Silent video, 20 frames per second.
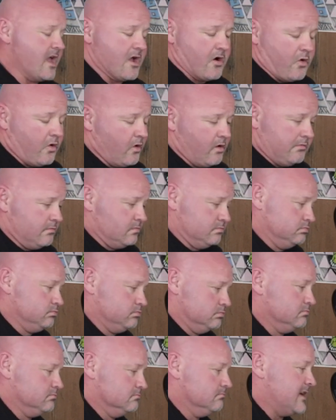Yeah,
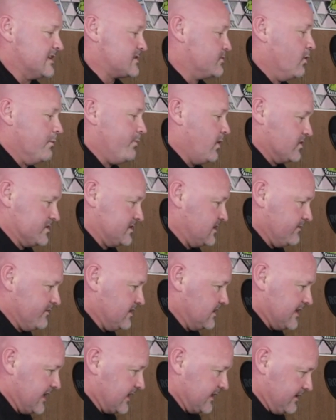much more positive
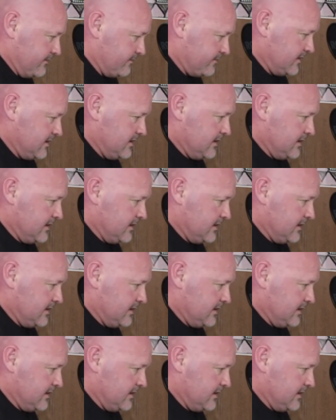than negative.